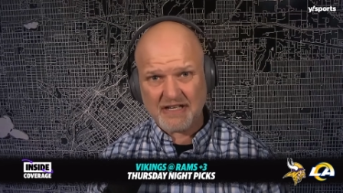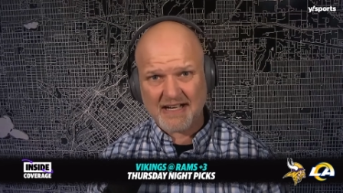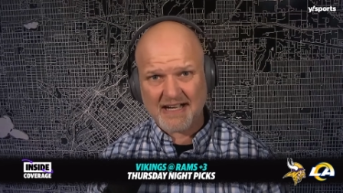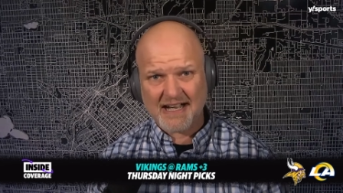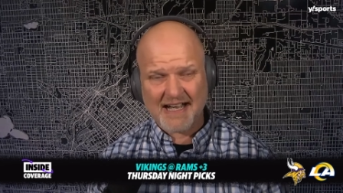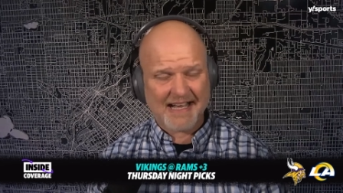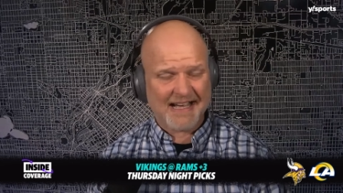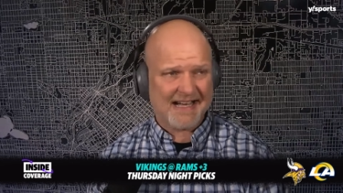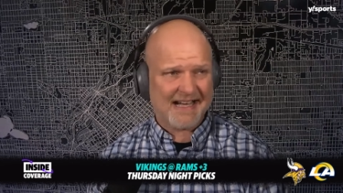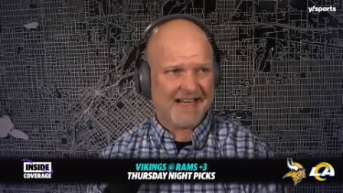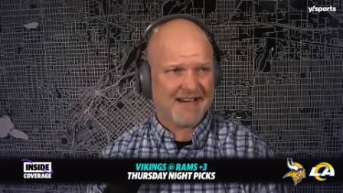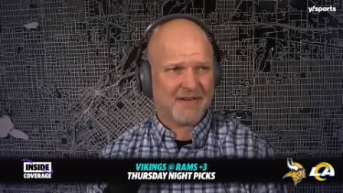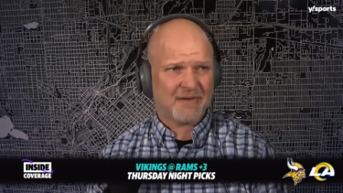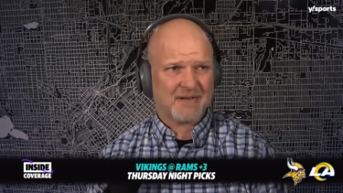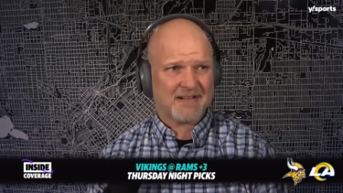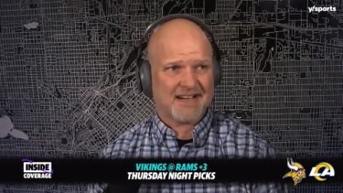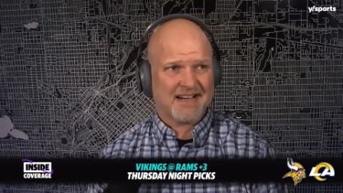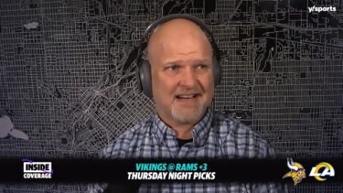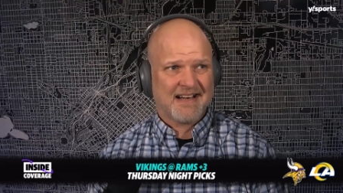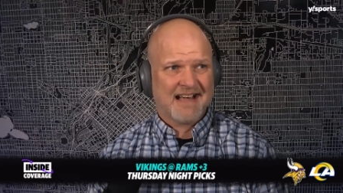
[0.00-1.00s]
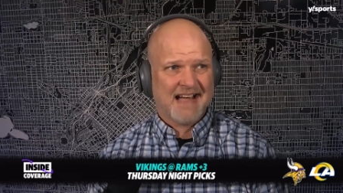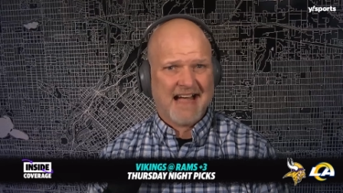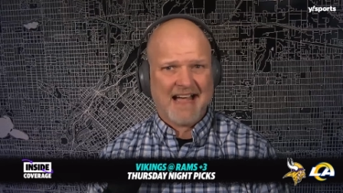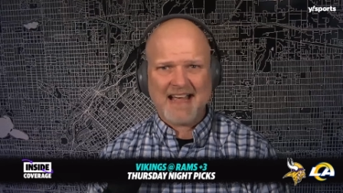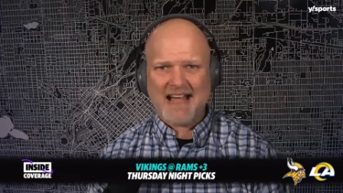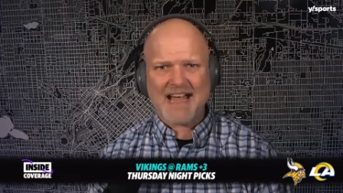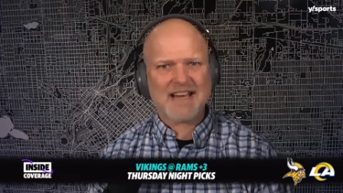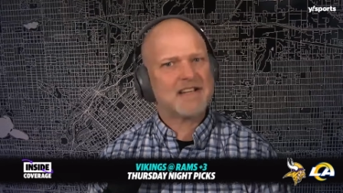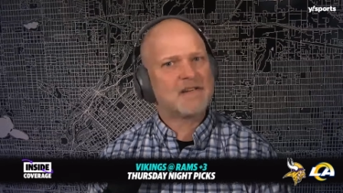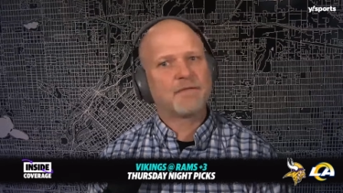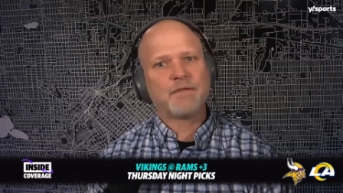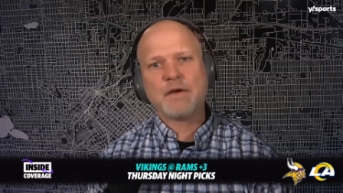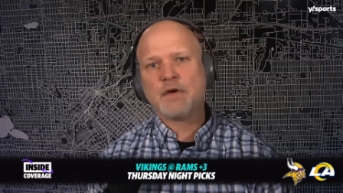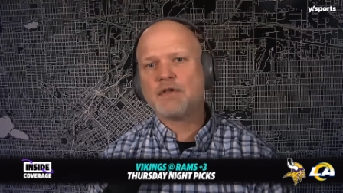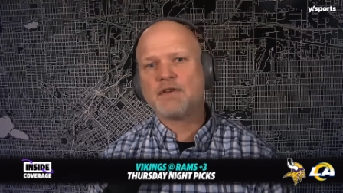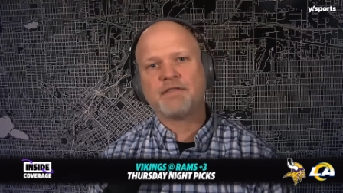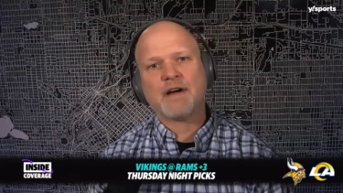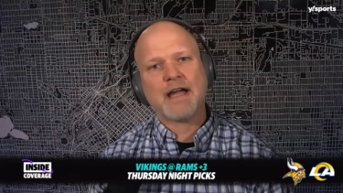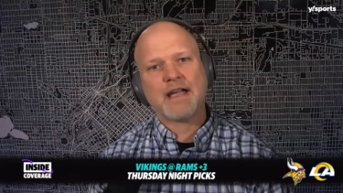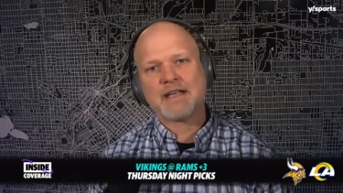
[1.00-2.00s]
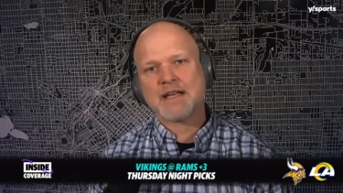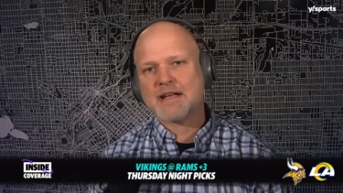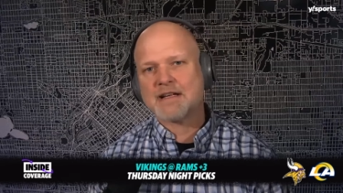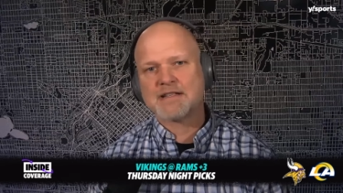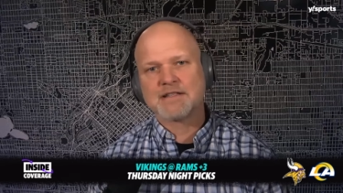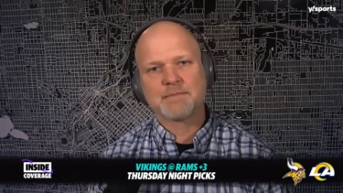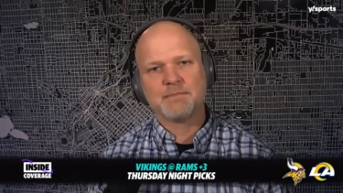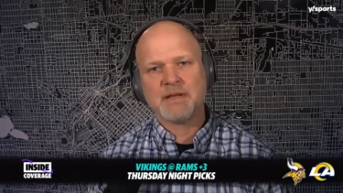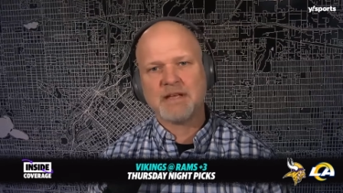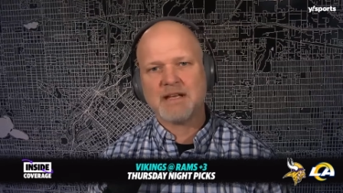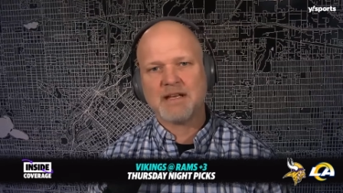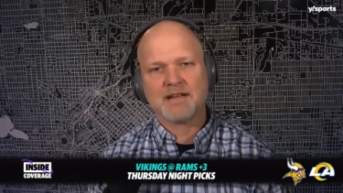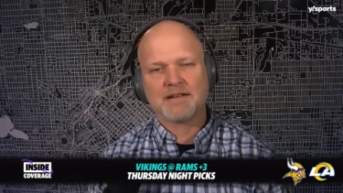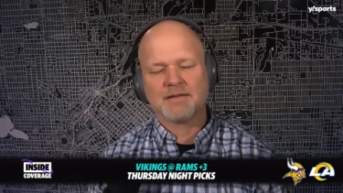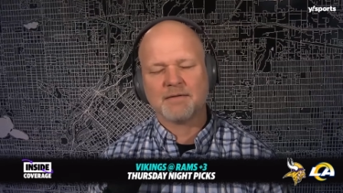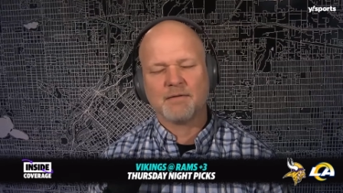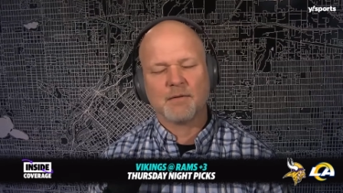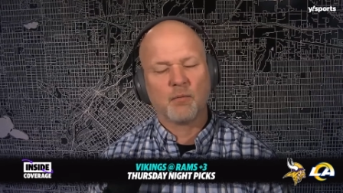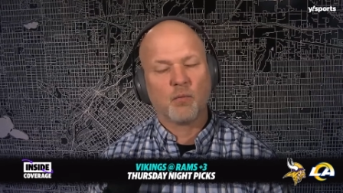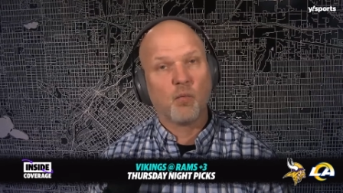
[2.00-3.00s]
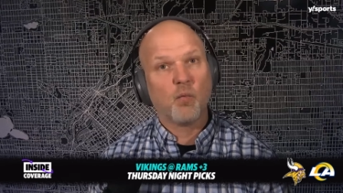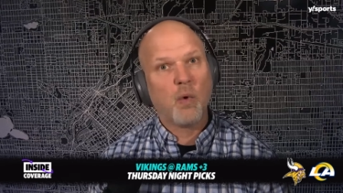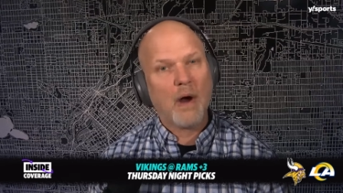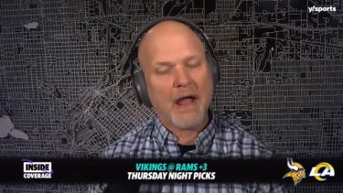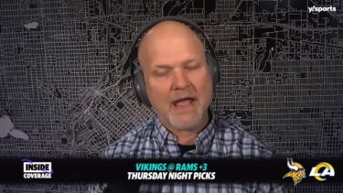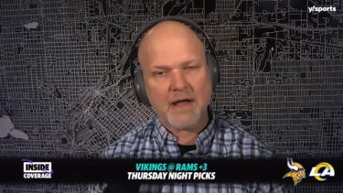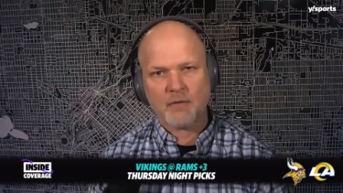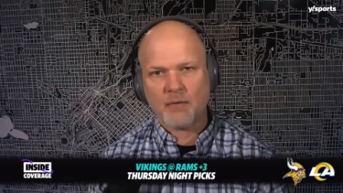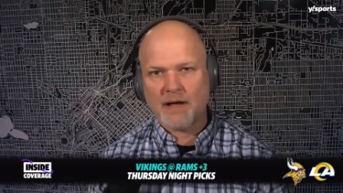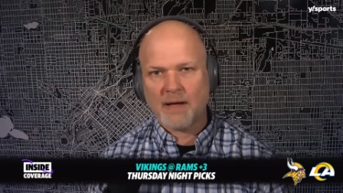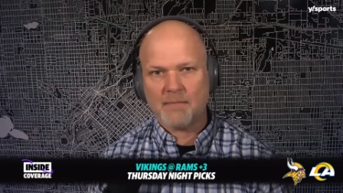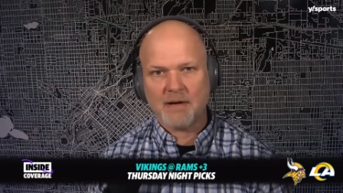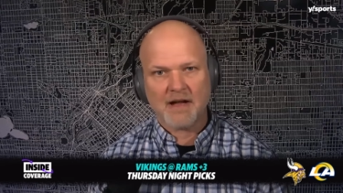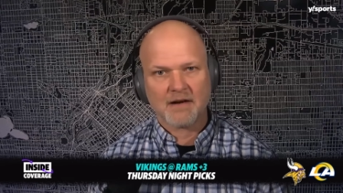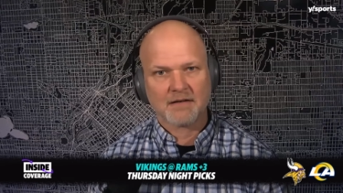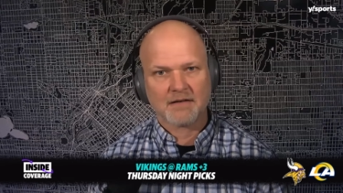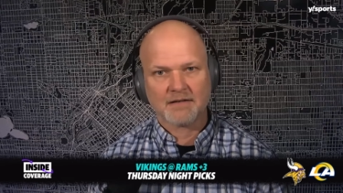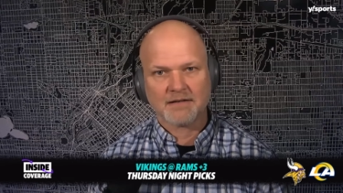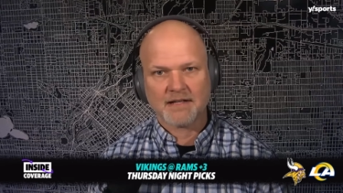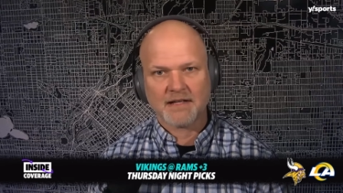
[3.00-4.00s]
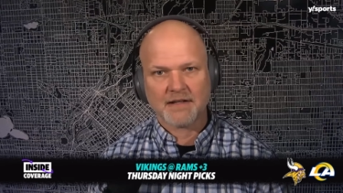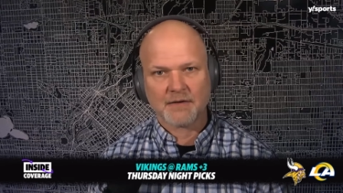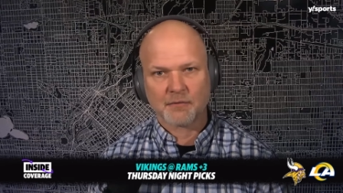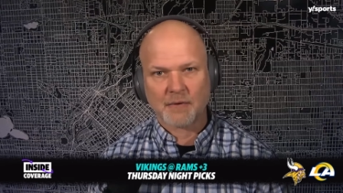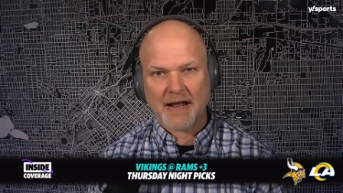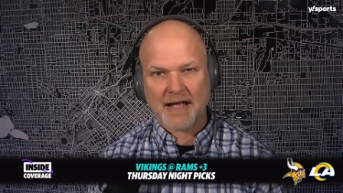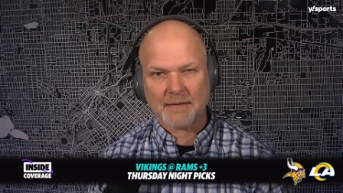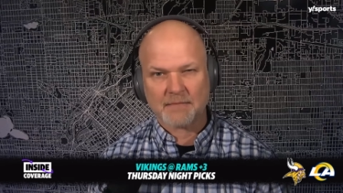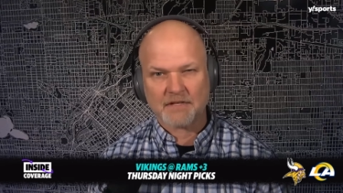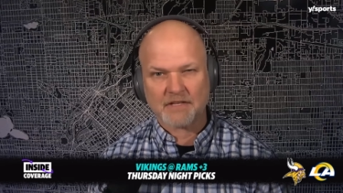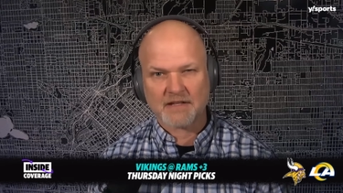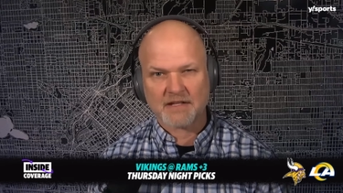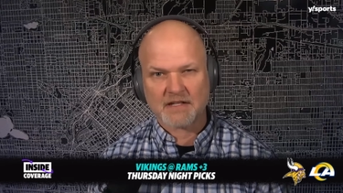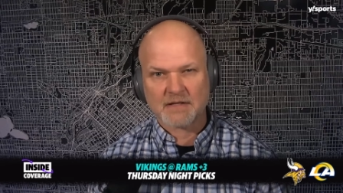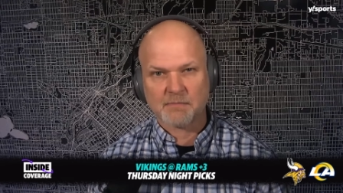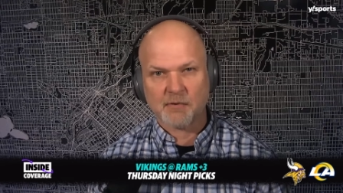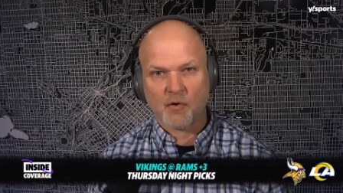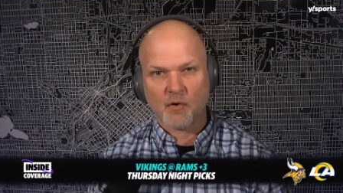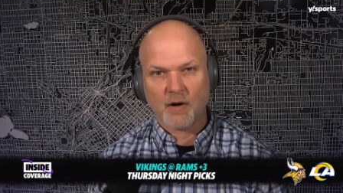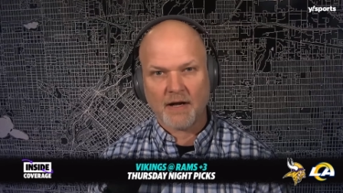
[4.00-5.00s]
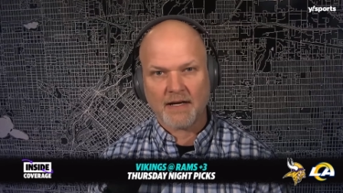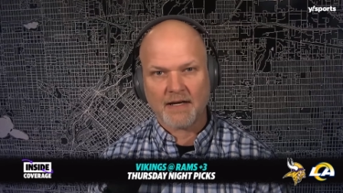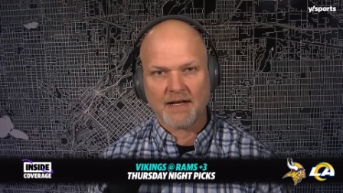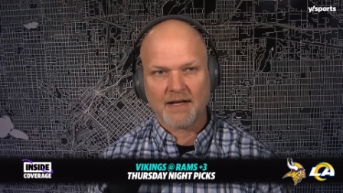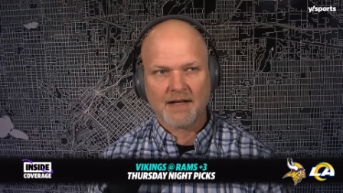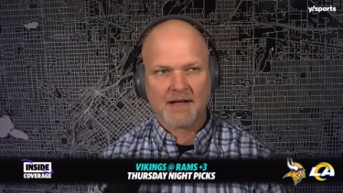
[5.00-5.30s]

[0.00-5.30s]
I, I don't, I, I just view the Vikings being way, way better than the Rams at this point.